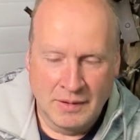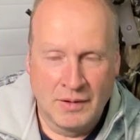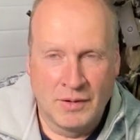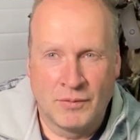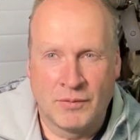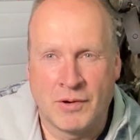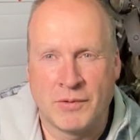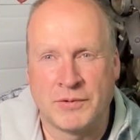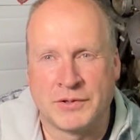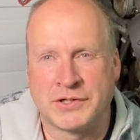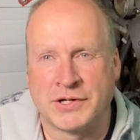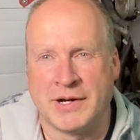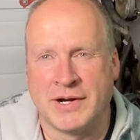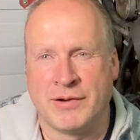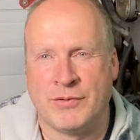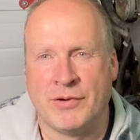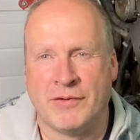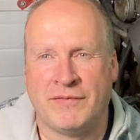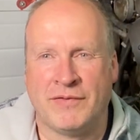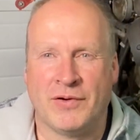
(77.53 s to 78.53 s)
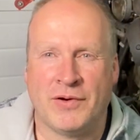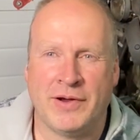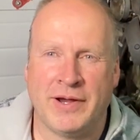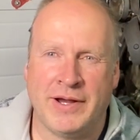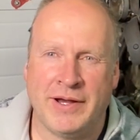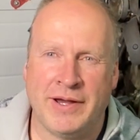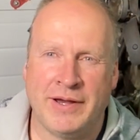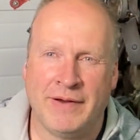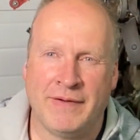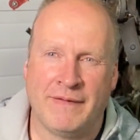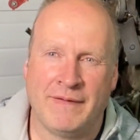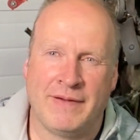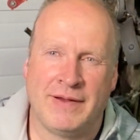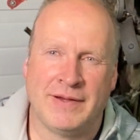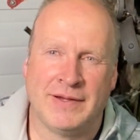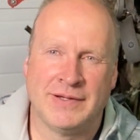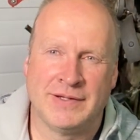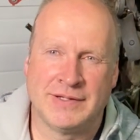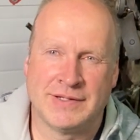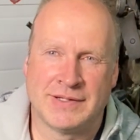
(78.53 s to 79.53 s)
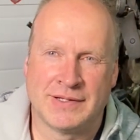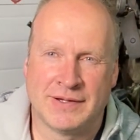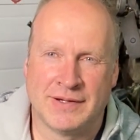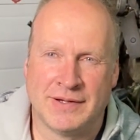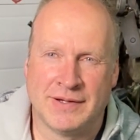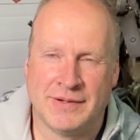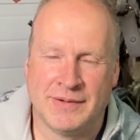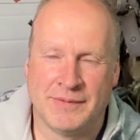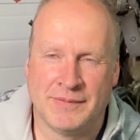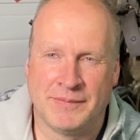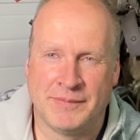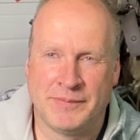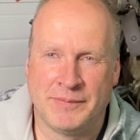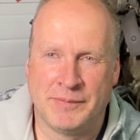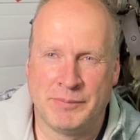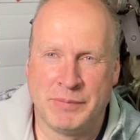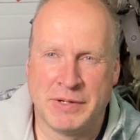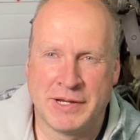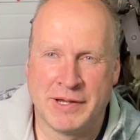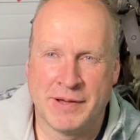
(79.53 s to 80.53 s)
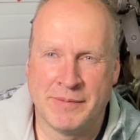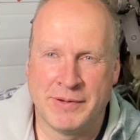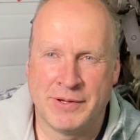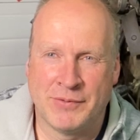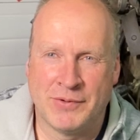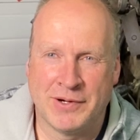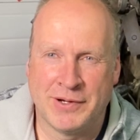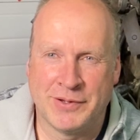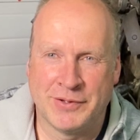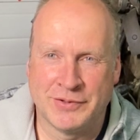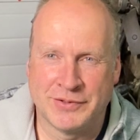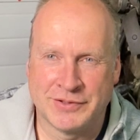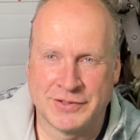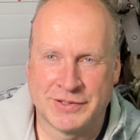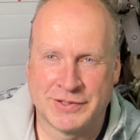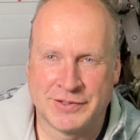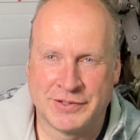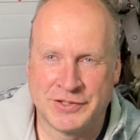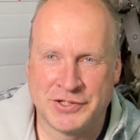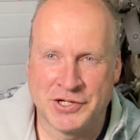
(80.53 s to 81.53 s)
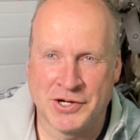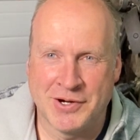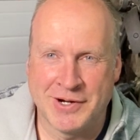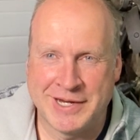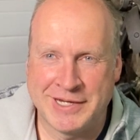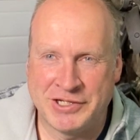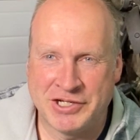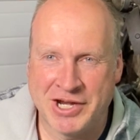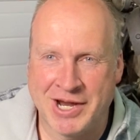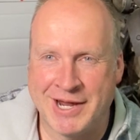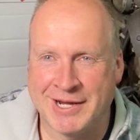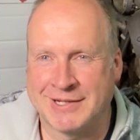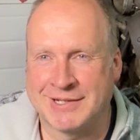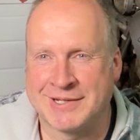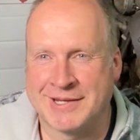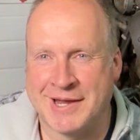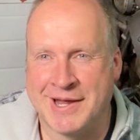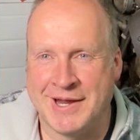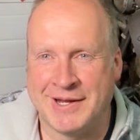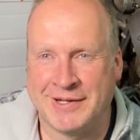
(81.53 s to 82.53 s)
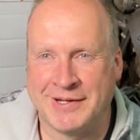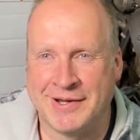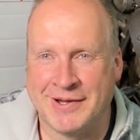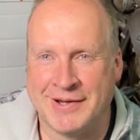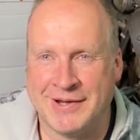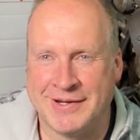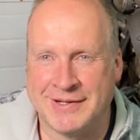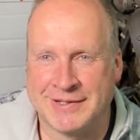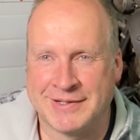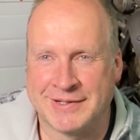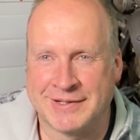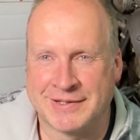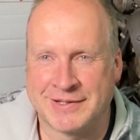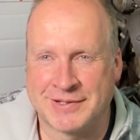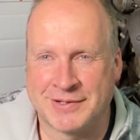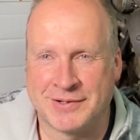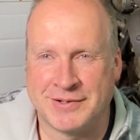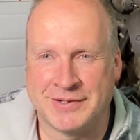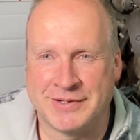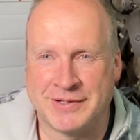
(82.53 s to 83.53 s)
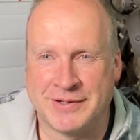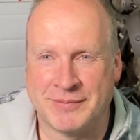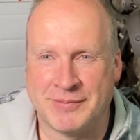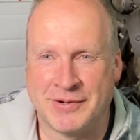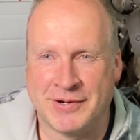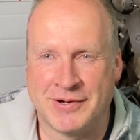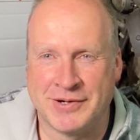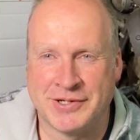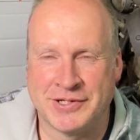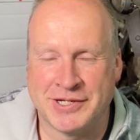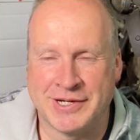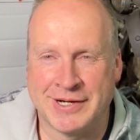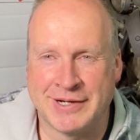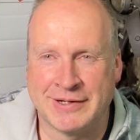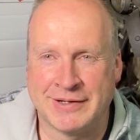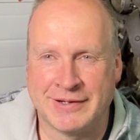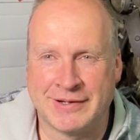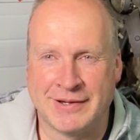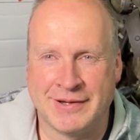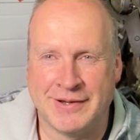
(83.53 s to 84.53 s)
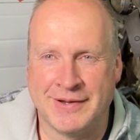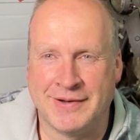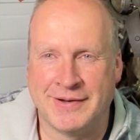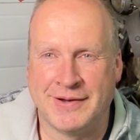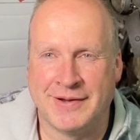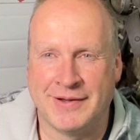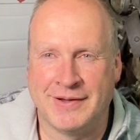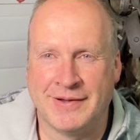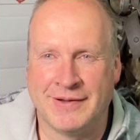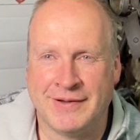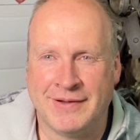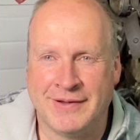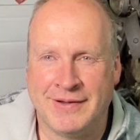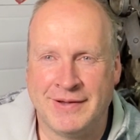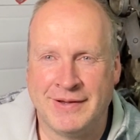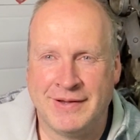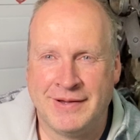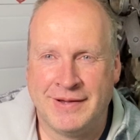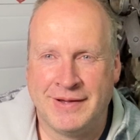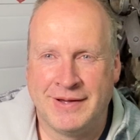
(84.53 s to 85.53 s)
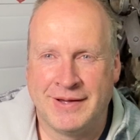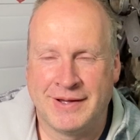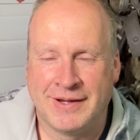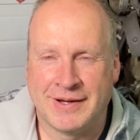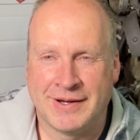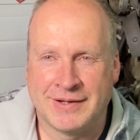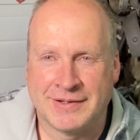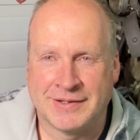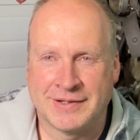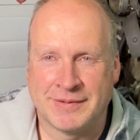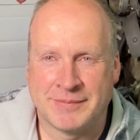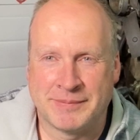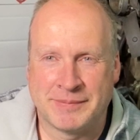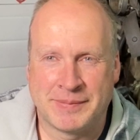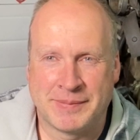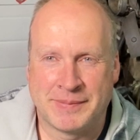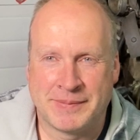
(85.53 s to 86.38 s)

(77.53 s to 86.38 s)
what we're trying to avoid is becoming one of those Johnny Jack stand guys that starts your project and it ends up